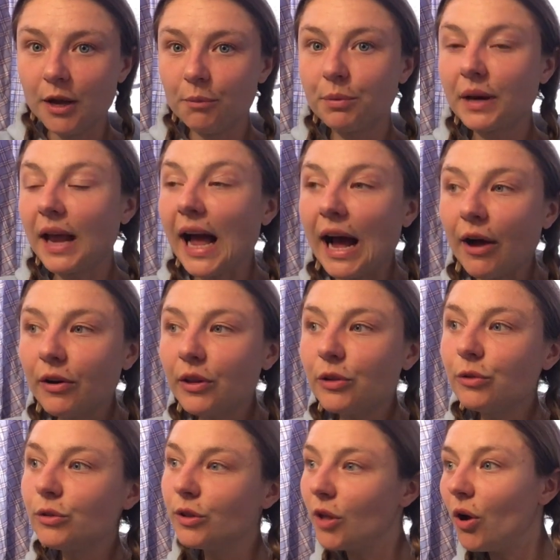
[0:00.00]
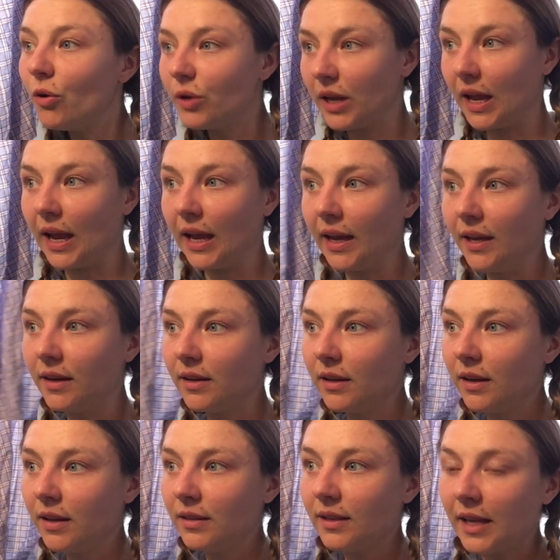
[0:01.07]
But how do you locate,
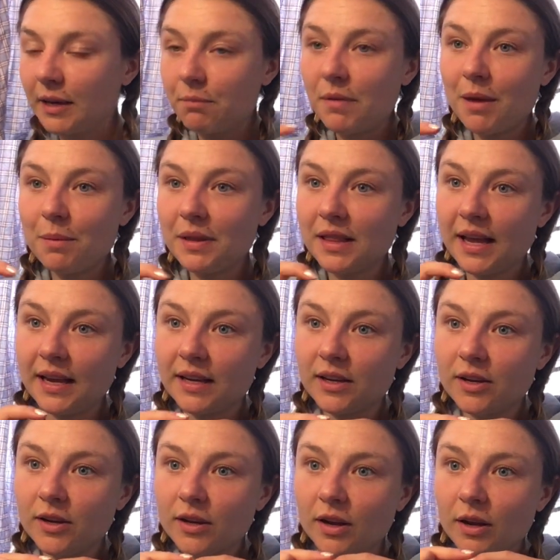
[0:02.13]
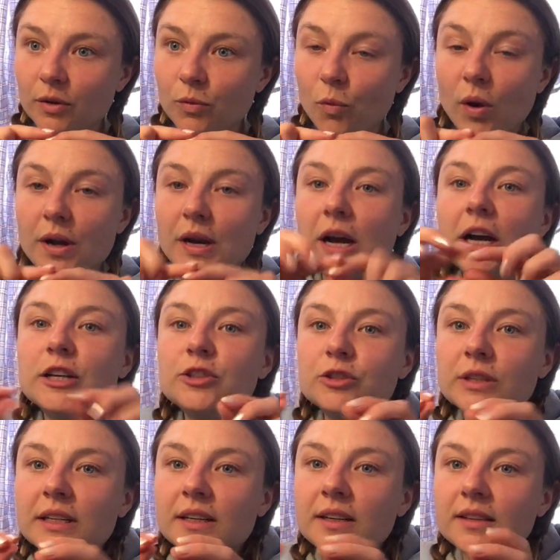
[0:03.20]
like, maybe like one
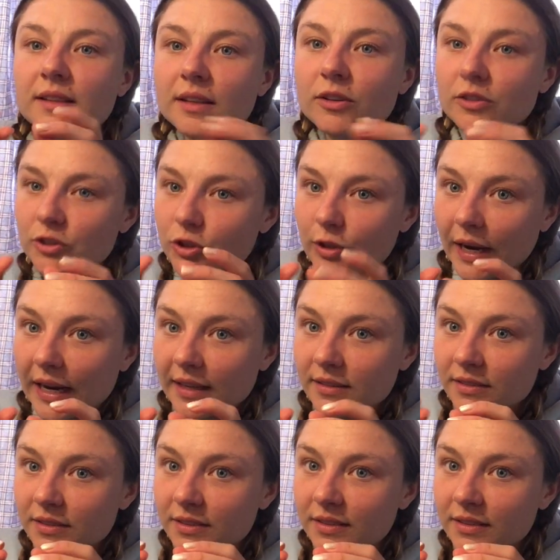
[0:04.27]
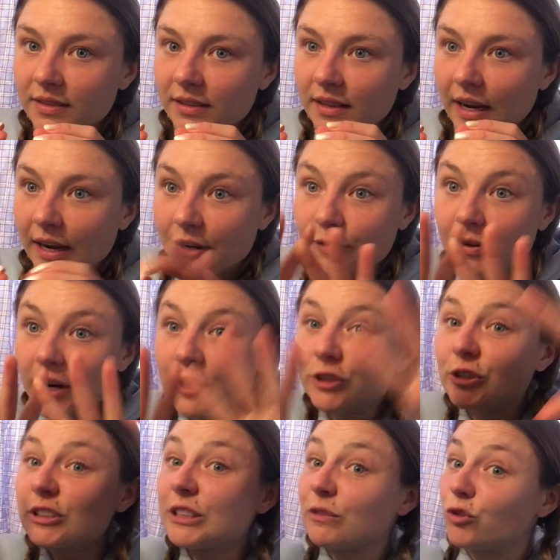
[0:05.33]
hundred little strands out of
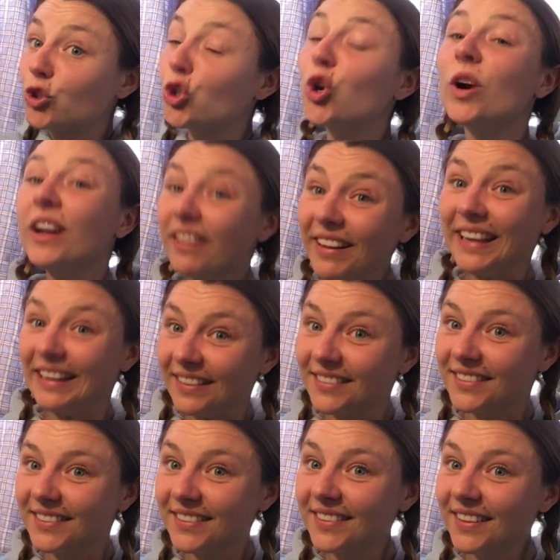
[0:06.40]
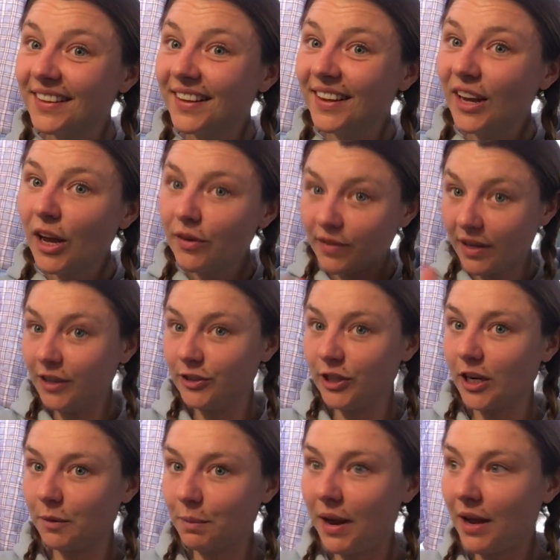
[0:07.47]
hundreds of trillions of
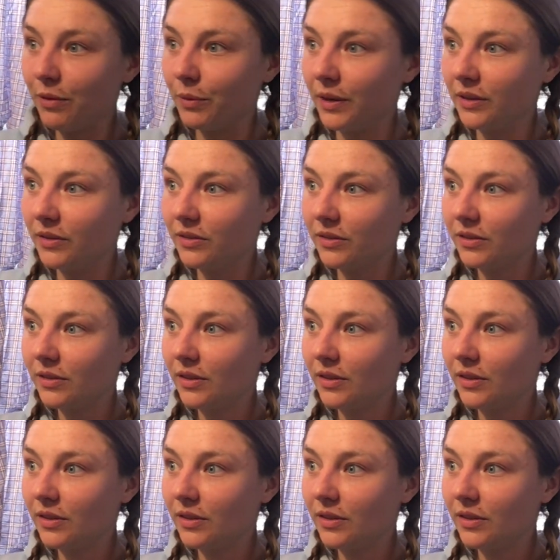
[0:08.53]
energetic pathways